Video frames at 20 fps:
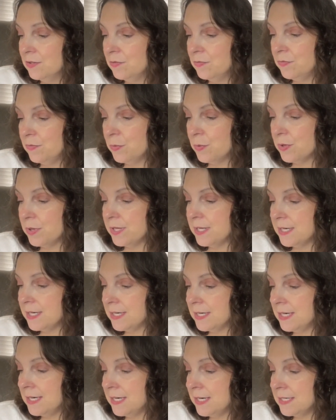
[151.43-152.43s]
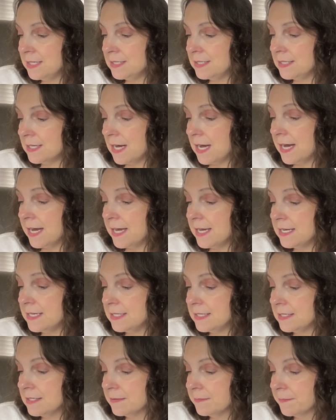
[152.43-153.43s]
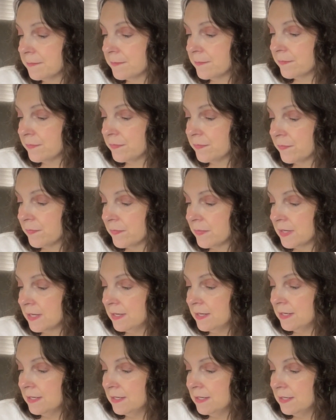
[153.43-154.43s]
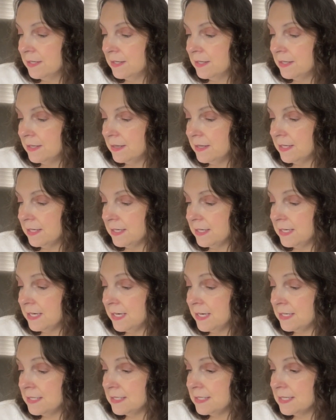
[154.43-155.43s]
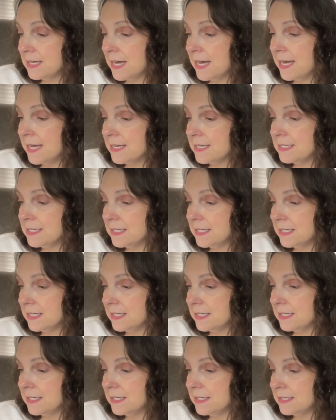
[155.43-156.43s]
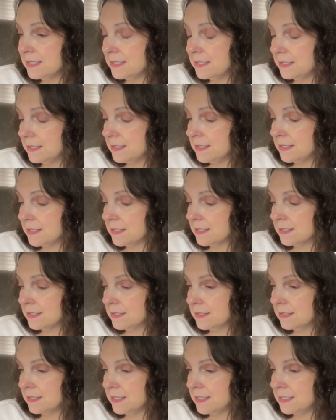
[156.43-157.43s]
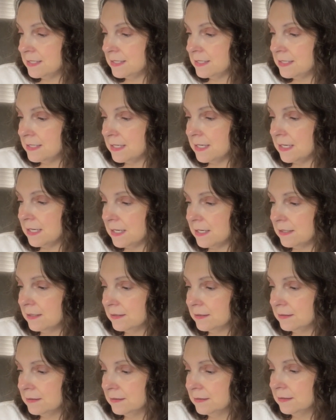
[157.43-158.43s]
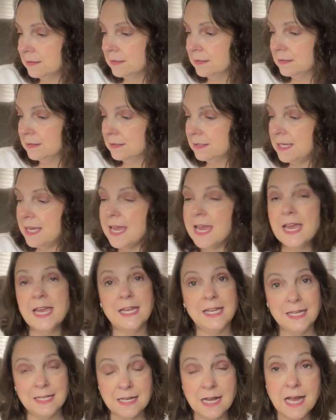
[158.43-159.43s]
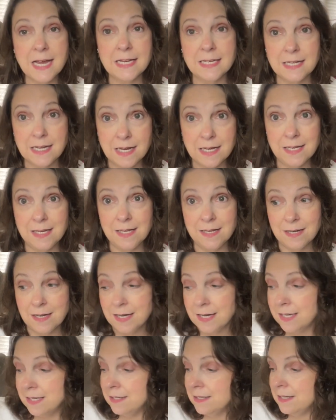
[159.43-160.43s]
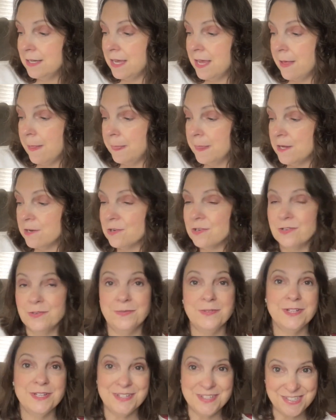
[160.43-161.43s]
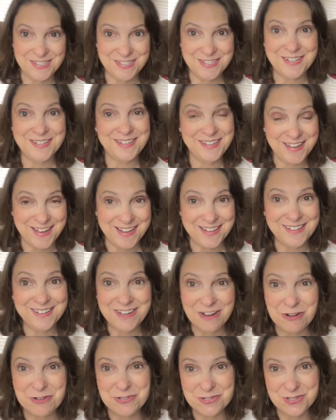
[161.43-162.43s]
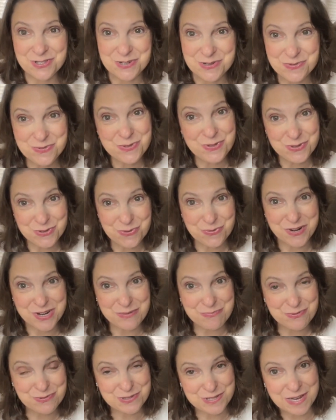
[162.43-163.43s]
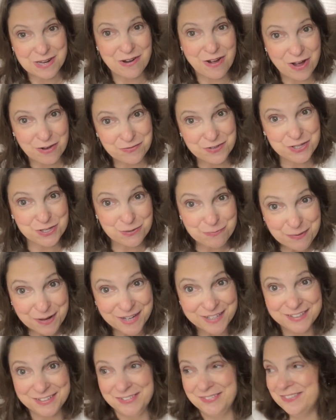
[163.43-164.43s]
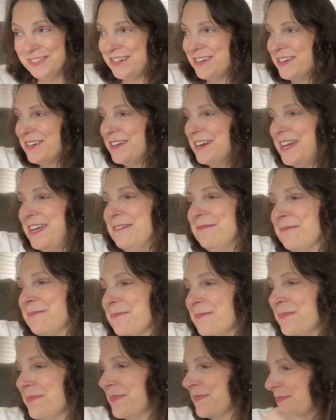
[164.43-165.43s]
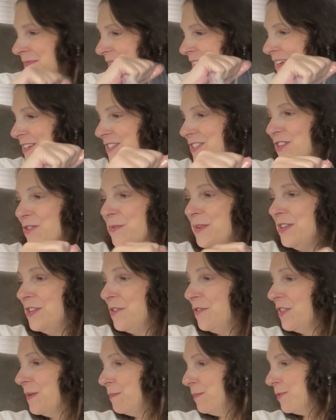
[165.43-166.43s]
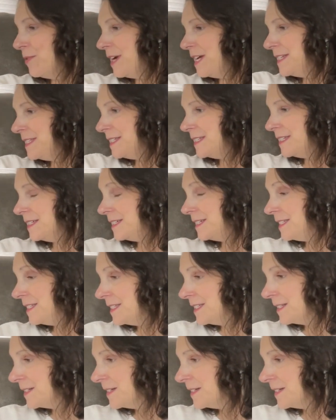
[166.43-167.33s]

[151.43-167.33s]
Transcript: for the king size. The king size is, let's see, $89.99, and there is again also the 20% off coupon. All right, so we know the prices.